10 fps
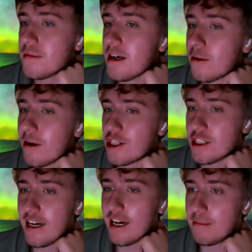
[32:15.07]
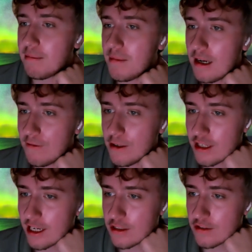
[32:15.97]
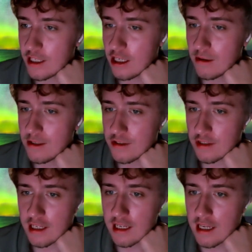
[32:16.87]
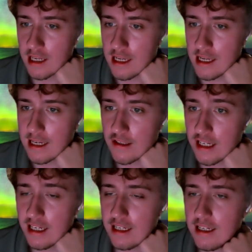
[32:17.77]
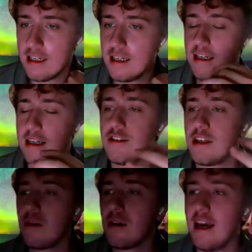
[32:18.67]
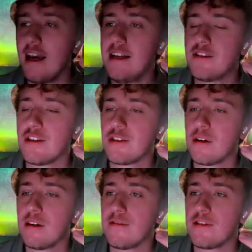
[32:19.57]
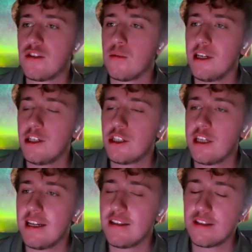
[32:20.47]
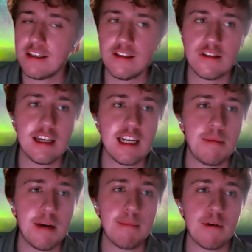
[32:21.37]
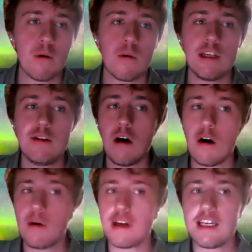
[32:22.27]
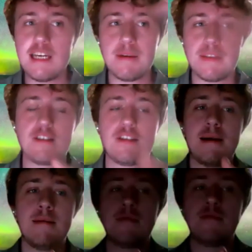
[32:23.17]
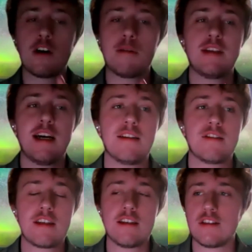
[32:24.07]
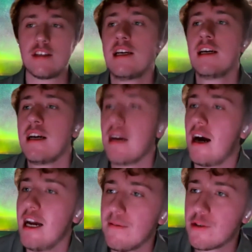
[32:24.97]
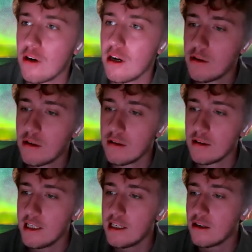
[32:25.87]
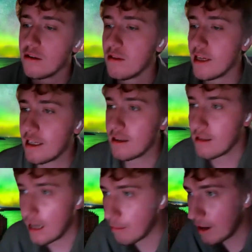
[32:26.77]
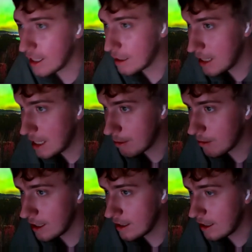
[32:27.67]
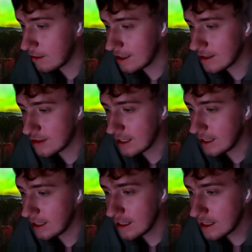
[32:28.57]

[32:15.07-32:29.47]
question I had a few sections ago is it okay to sort of switch tenses in a paper, or do you all want to keep it the same verb tense? Because I have trouble, like I'm writing a paper right now and I say,